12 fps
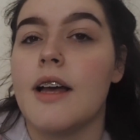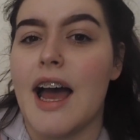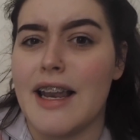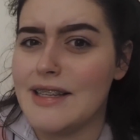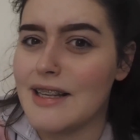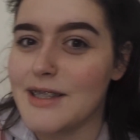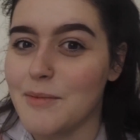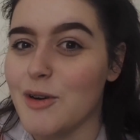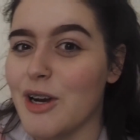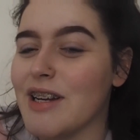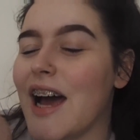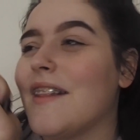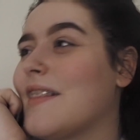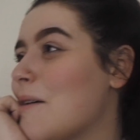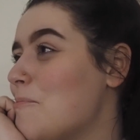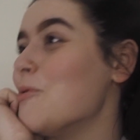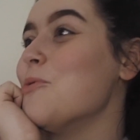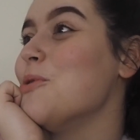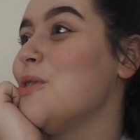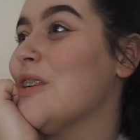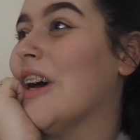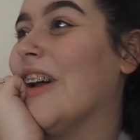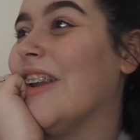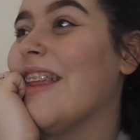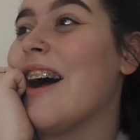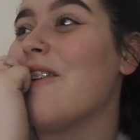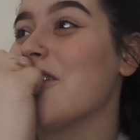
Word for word: And he said someone had had their balls done. That